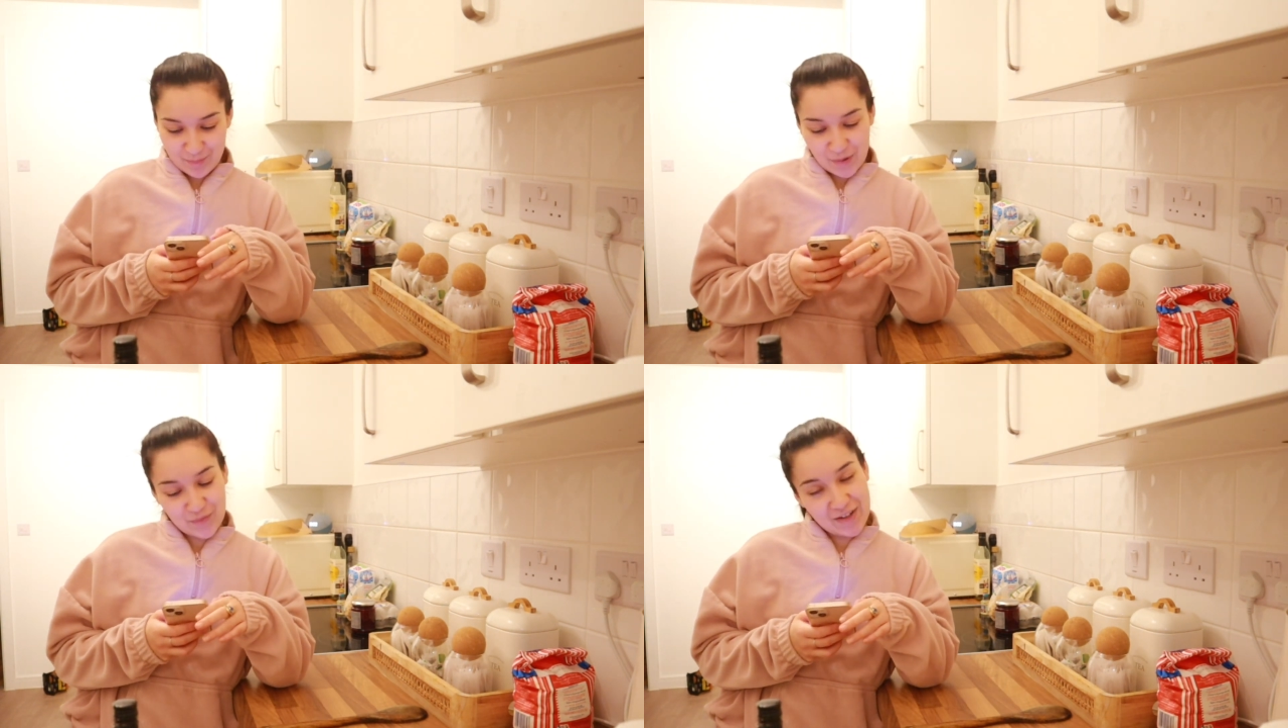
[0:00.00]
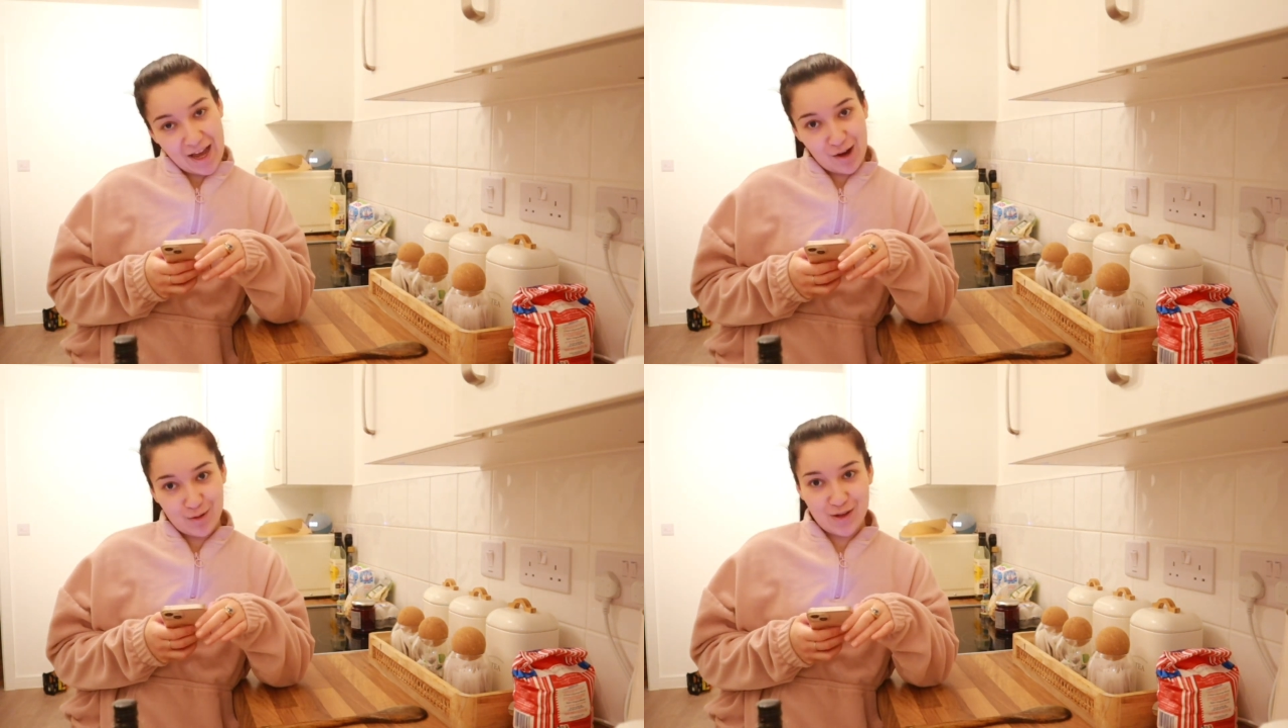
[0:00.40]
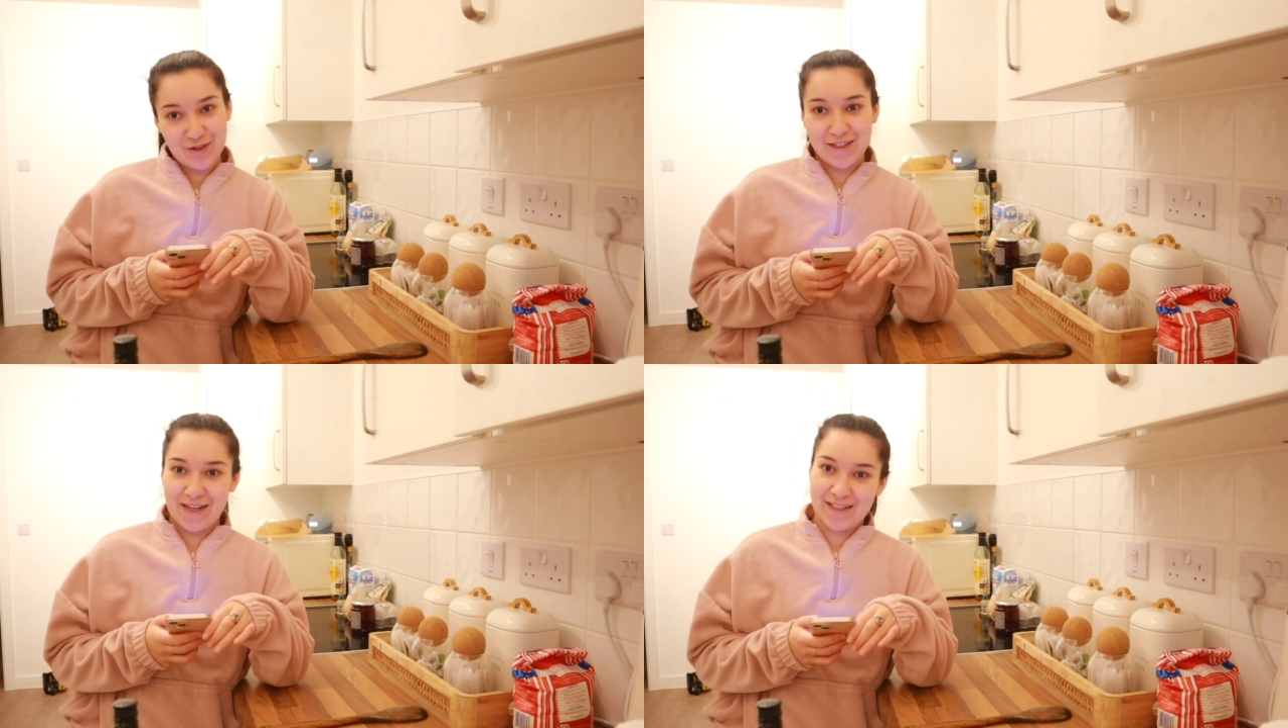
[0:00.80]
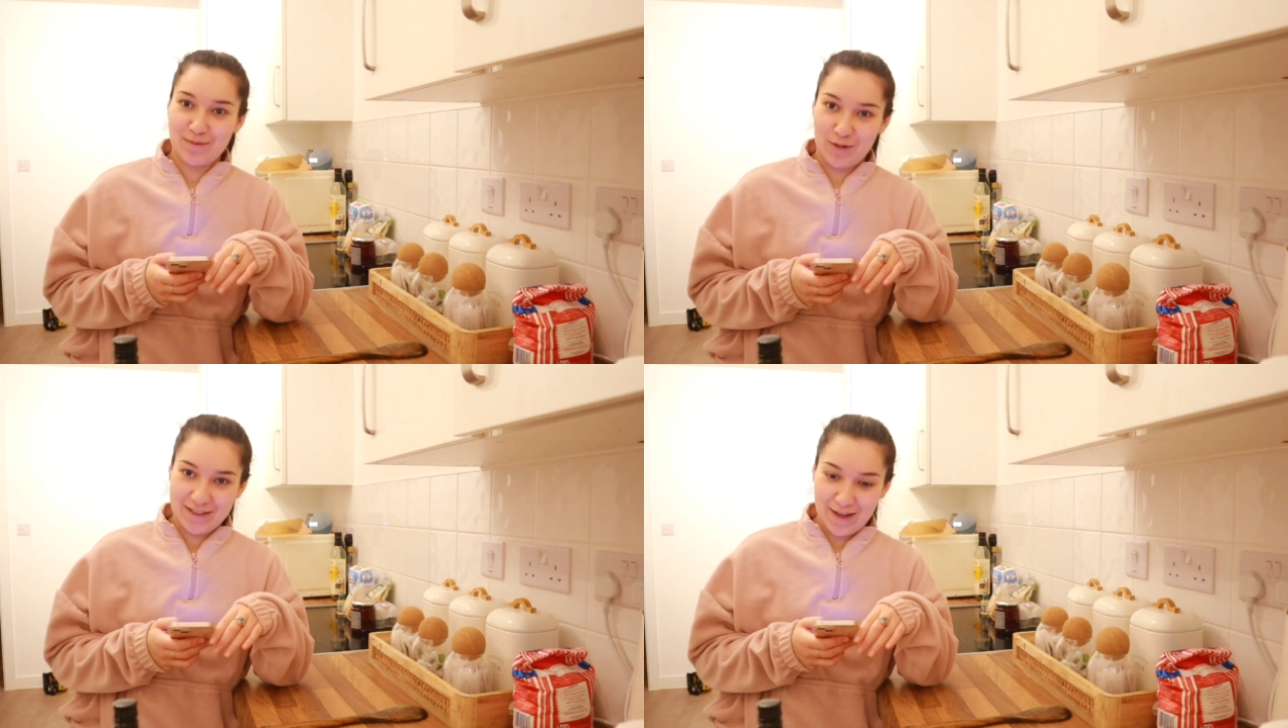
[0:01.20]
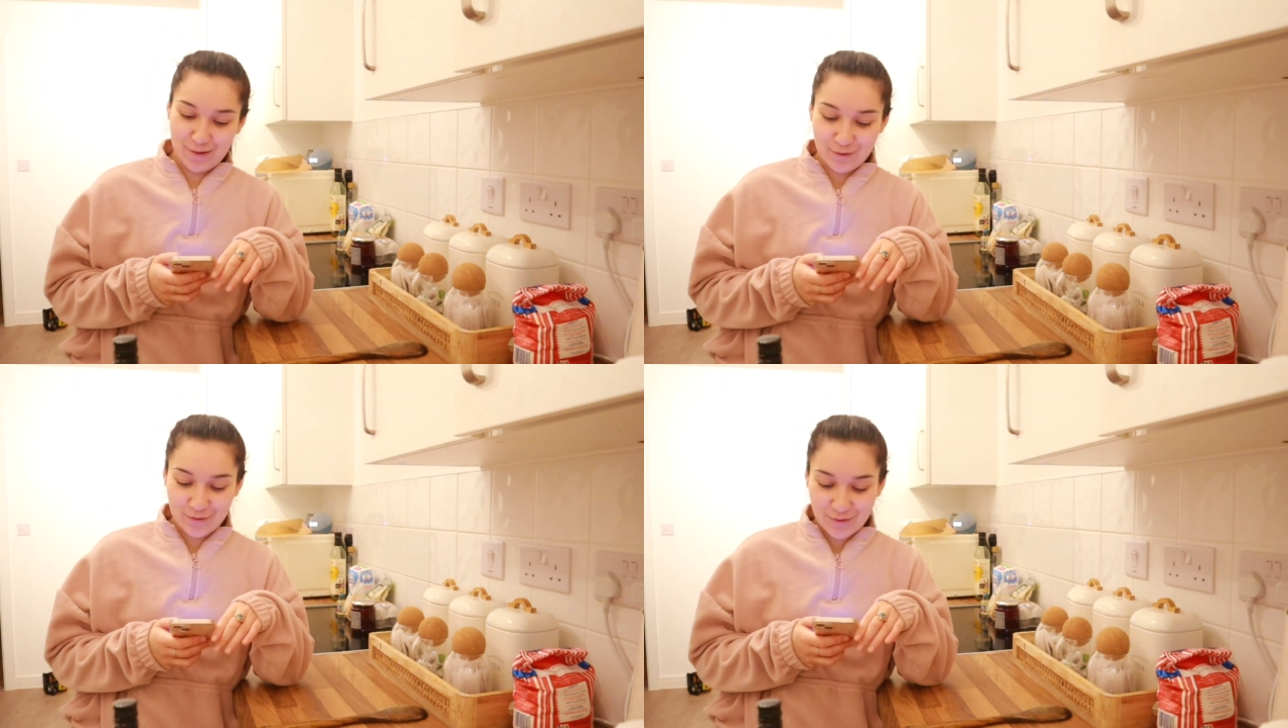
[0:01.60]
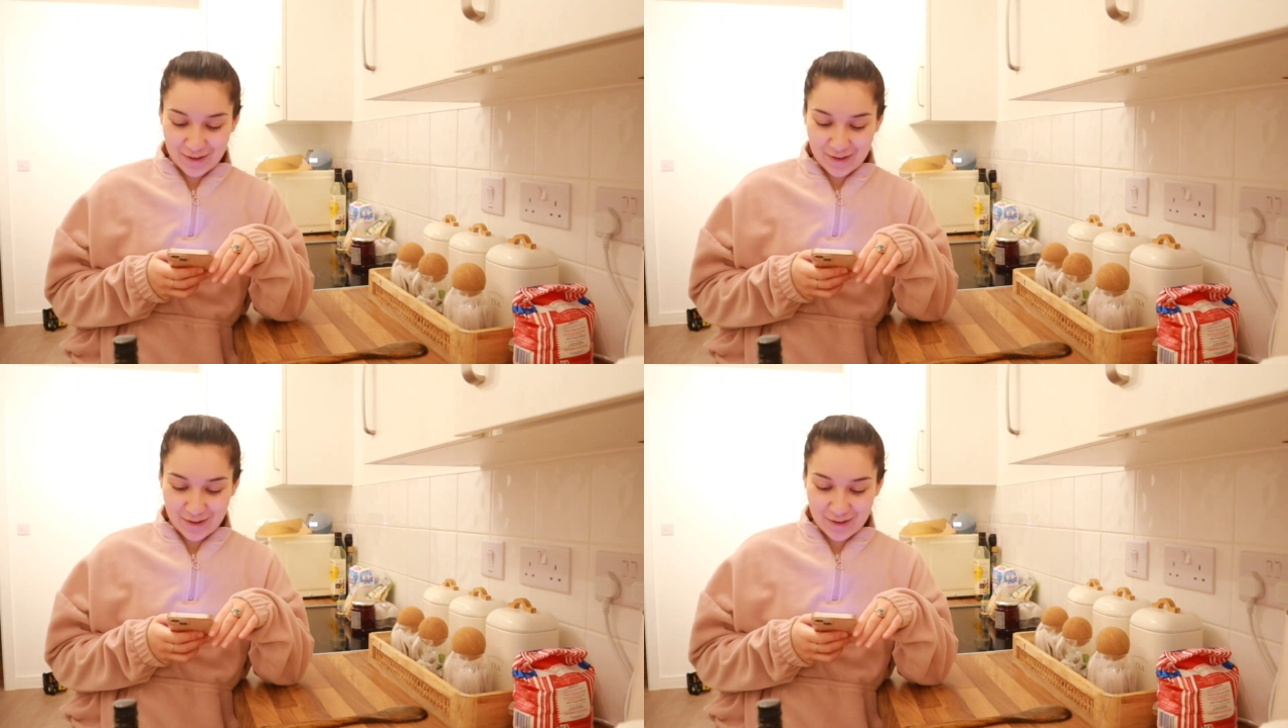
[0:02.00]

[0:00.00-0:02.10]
but for now I'll just ask myself.